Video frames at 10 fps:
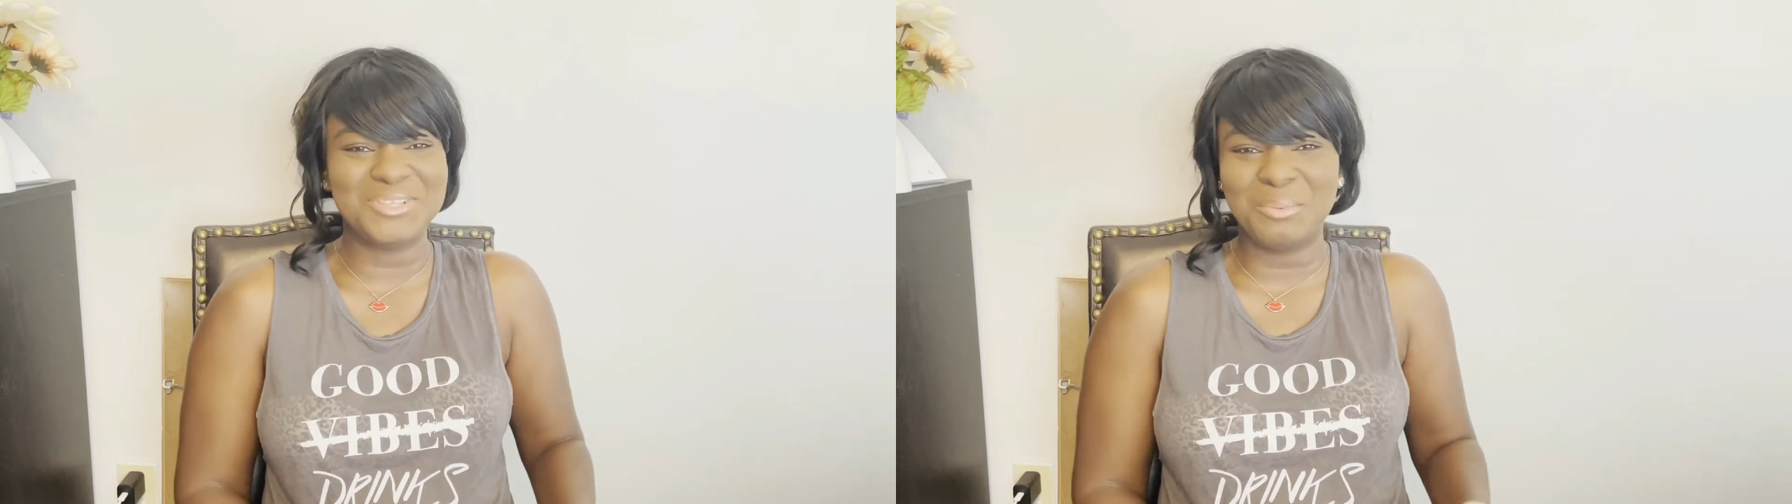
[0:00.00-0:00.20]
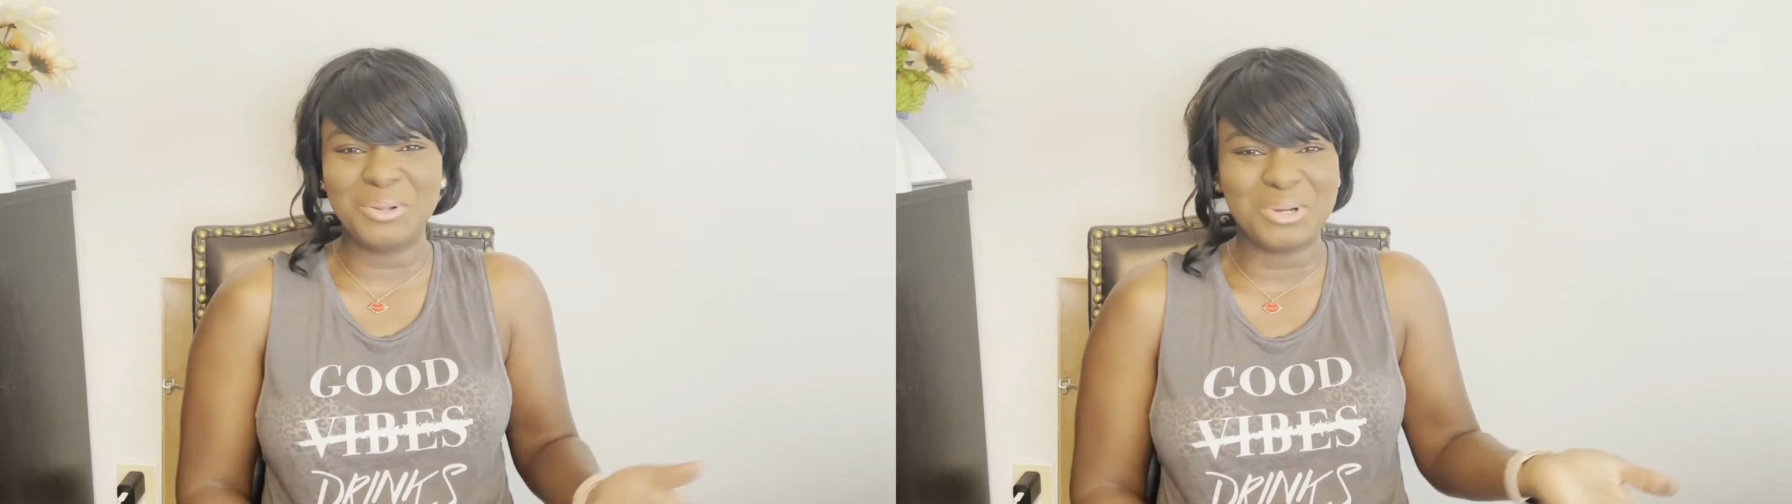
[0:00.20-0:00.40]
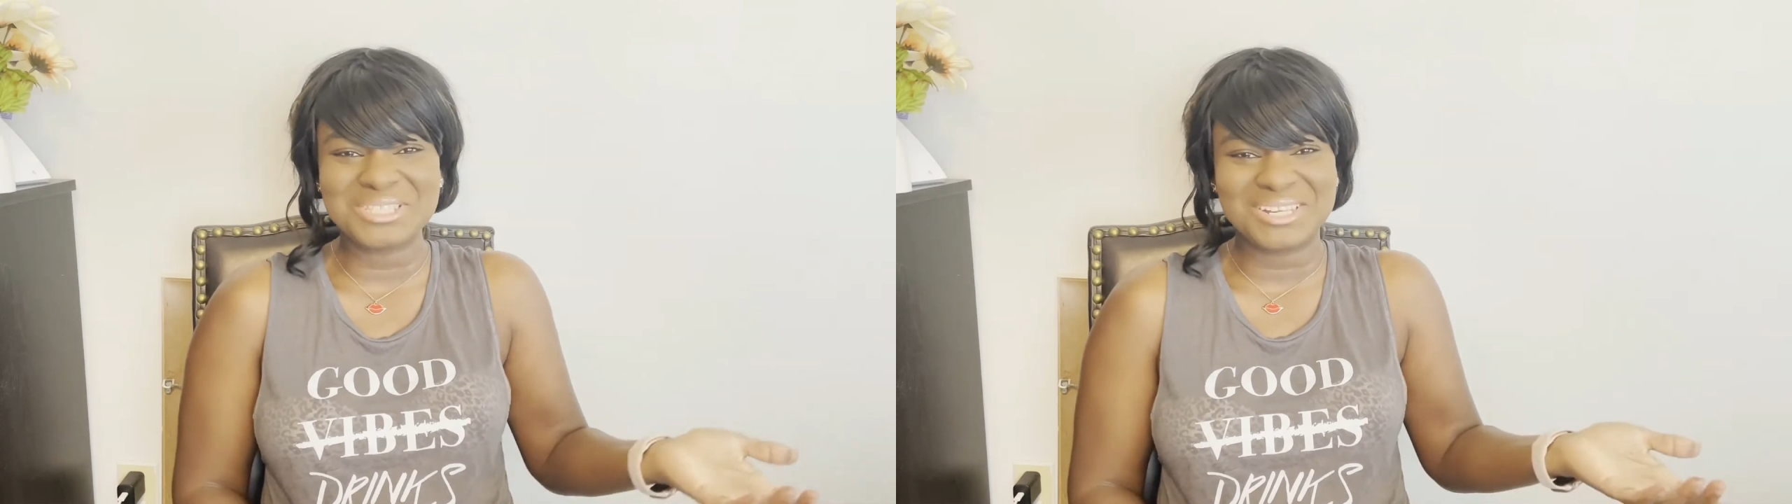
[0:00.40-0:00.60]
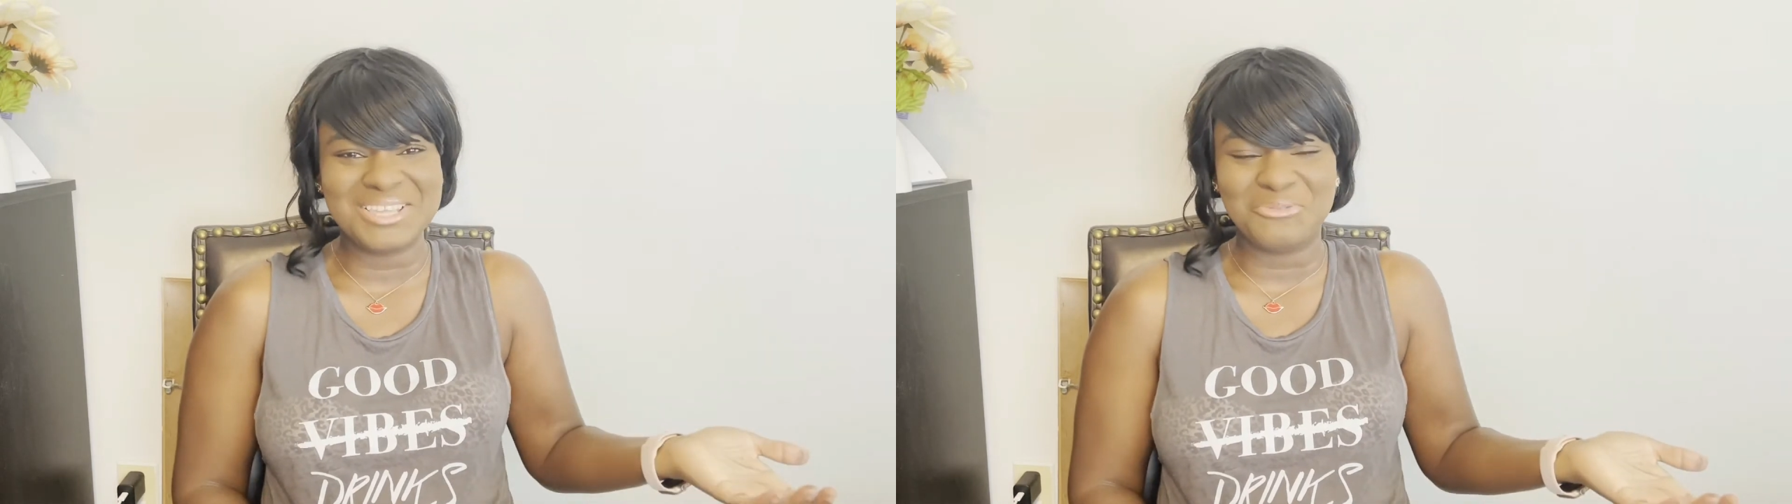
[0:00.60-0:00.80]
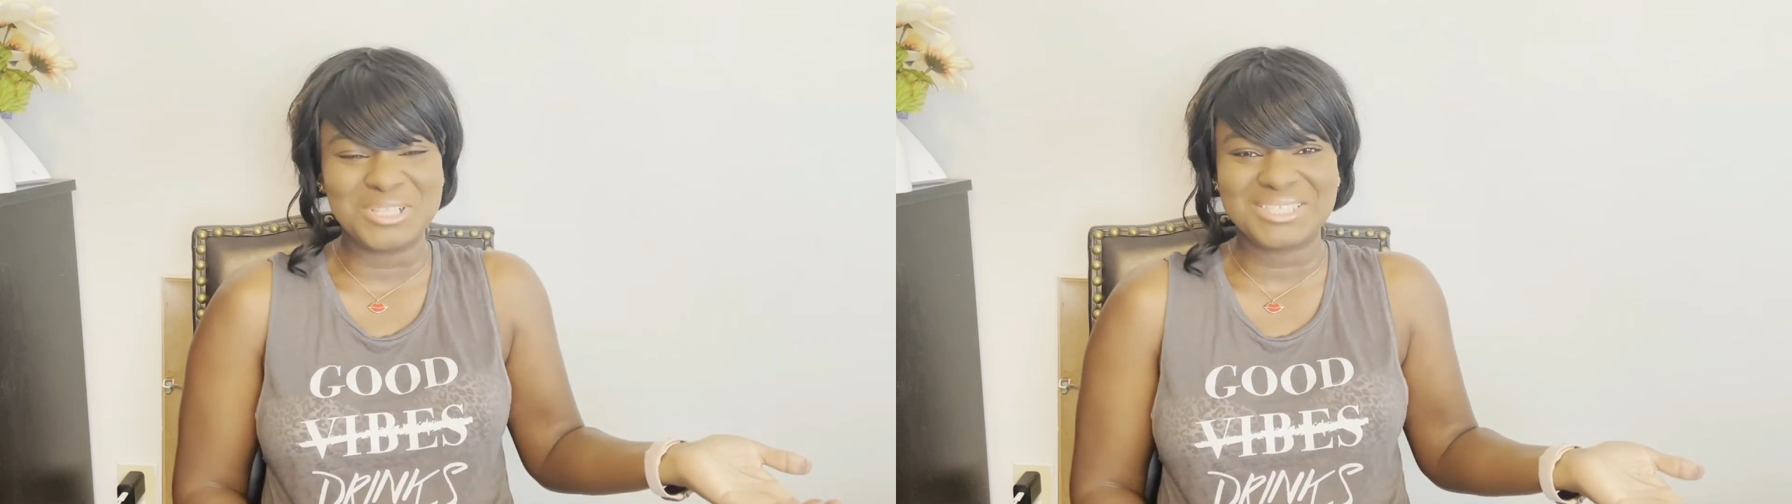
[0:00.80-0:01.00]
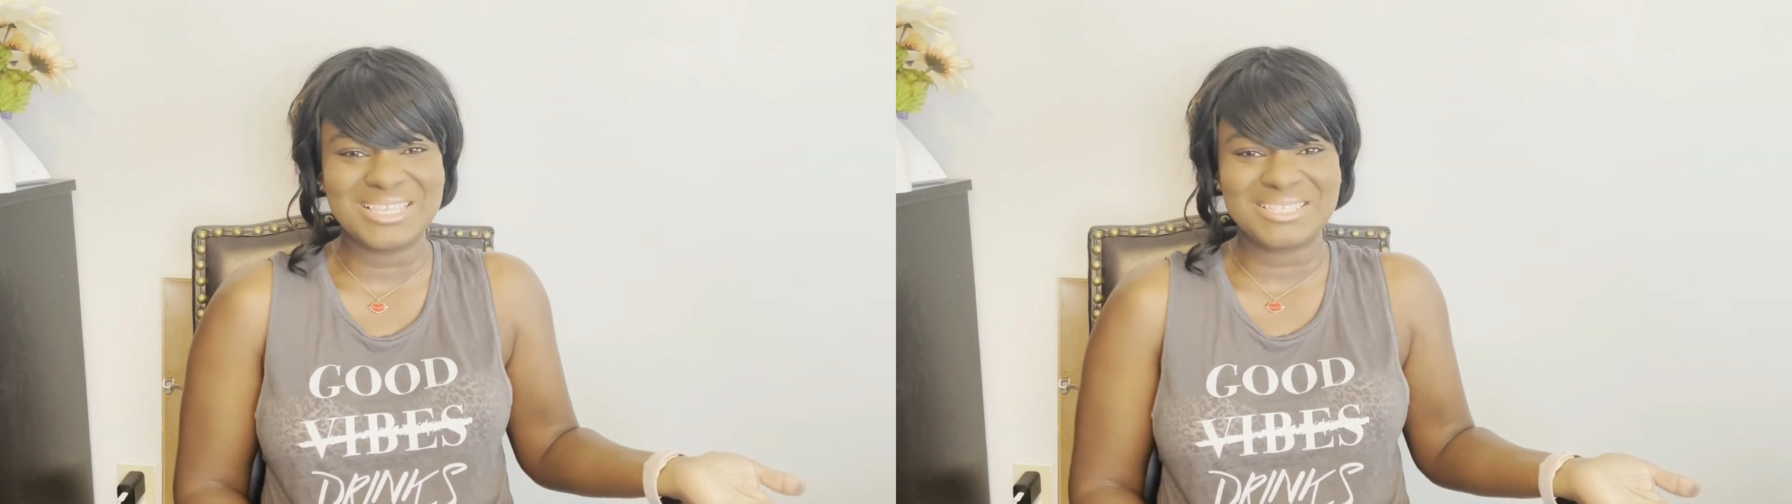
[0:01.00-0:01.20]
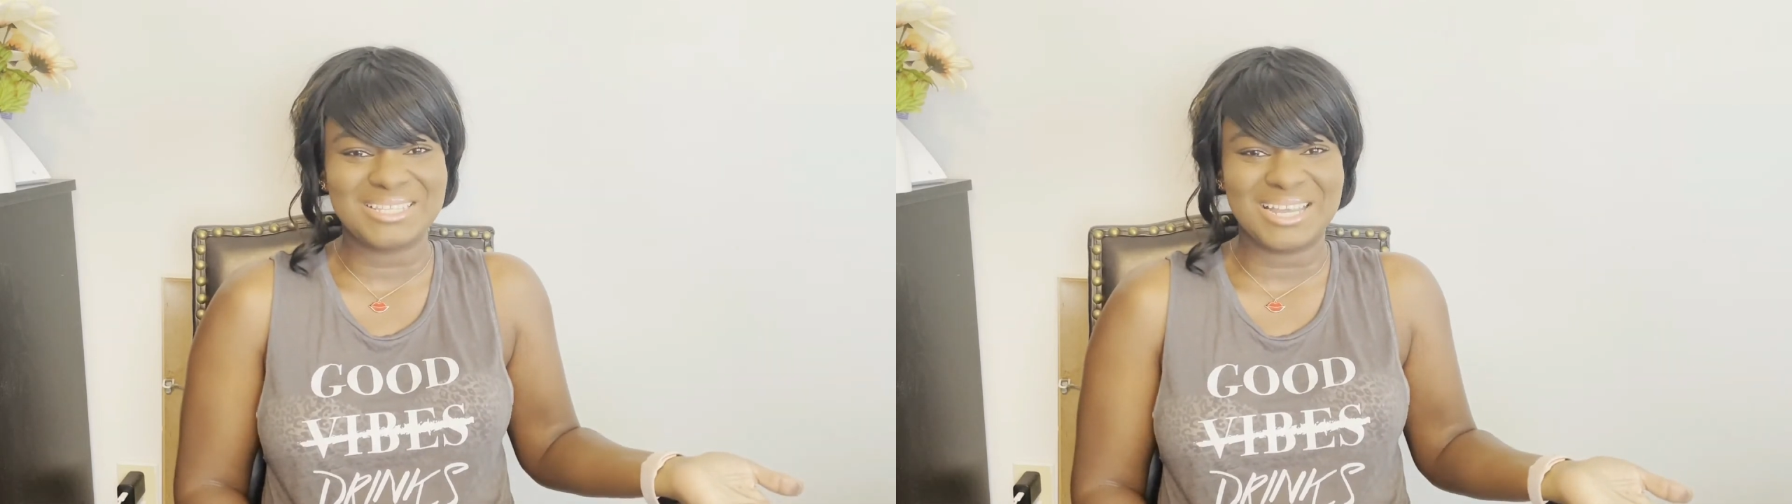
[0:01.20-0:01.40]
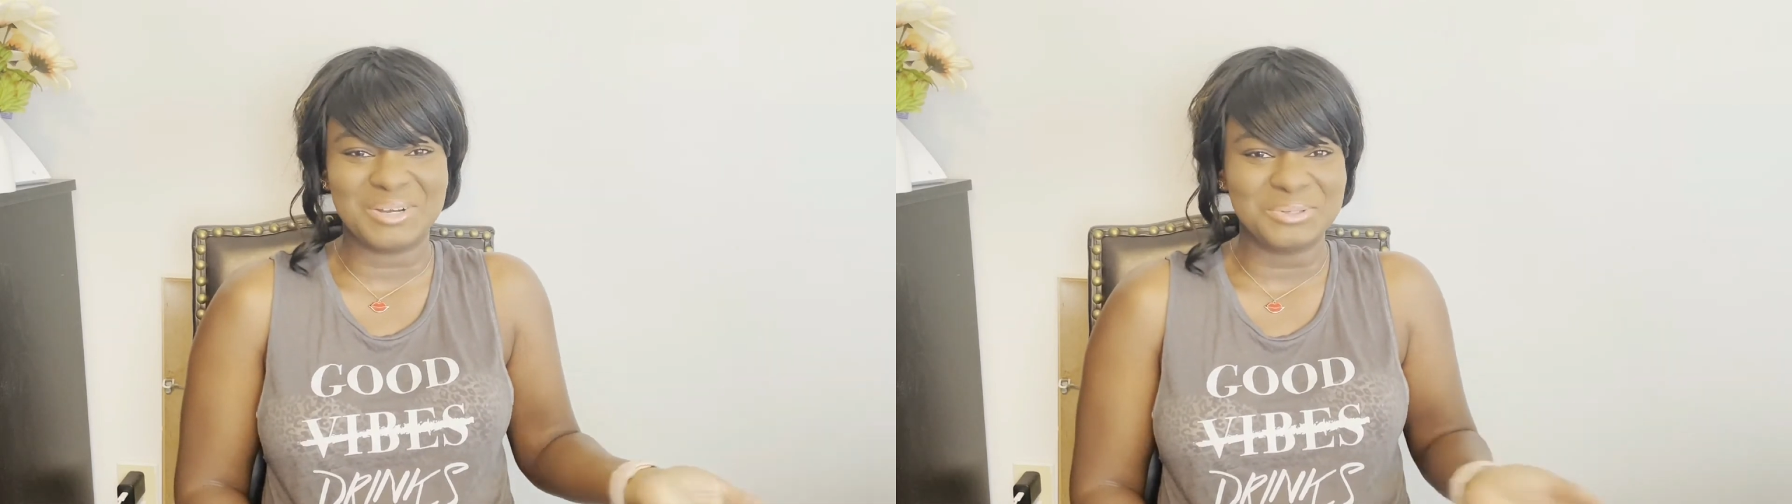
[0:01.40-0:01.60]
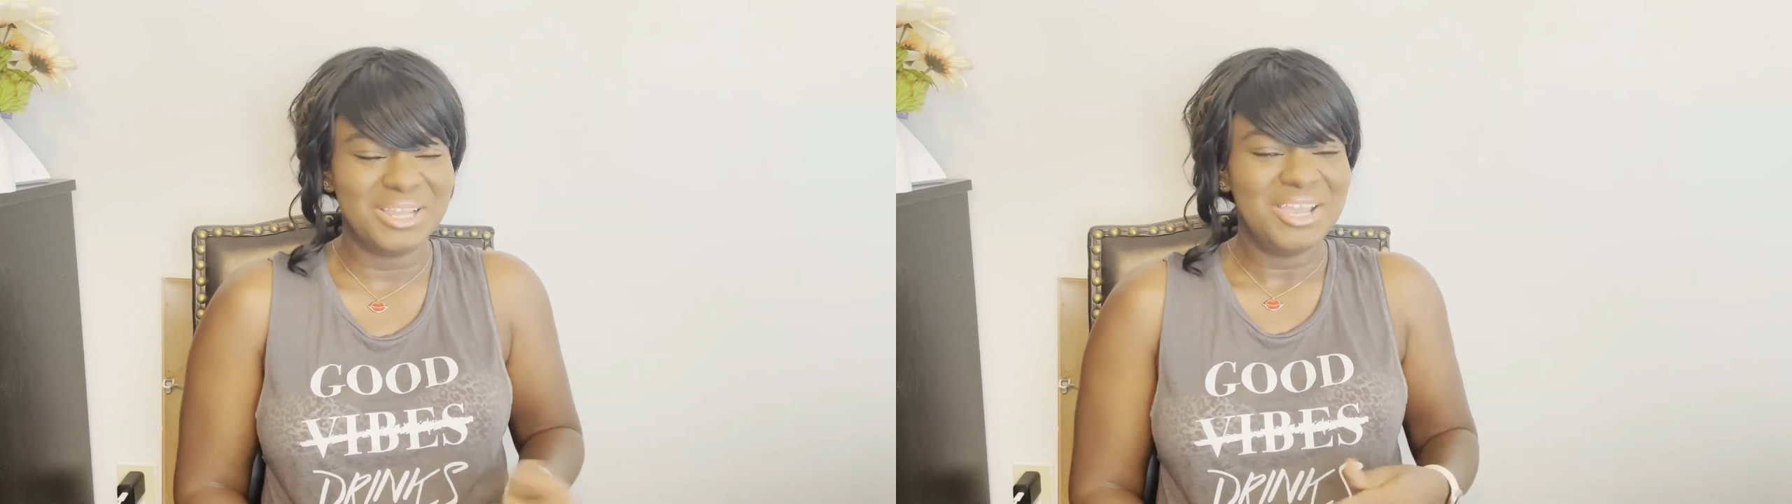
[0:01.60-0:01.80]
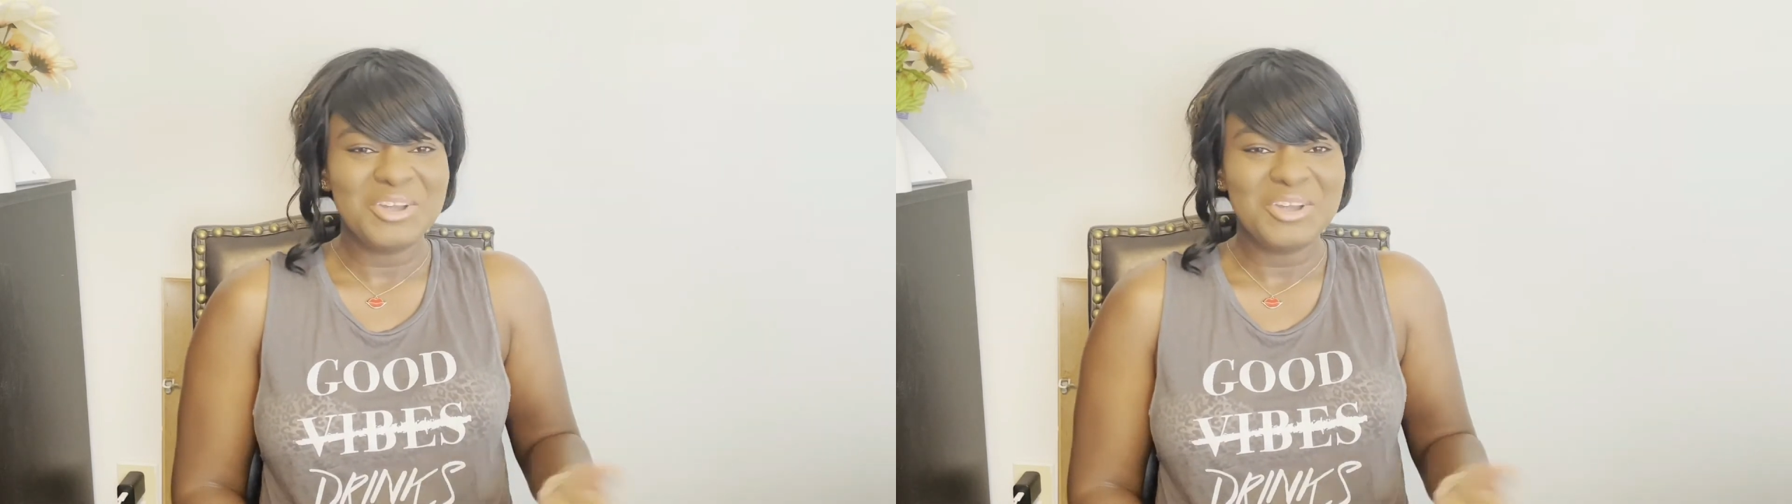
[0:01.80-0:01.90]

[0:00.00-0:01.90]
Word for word: nobody wants to leave once they sit down,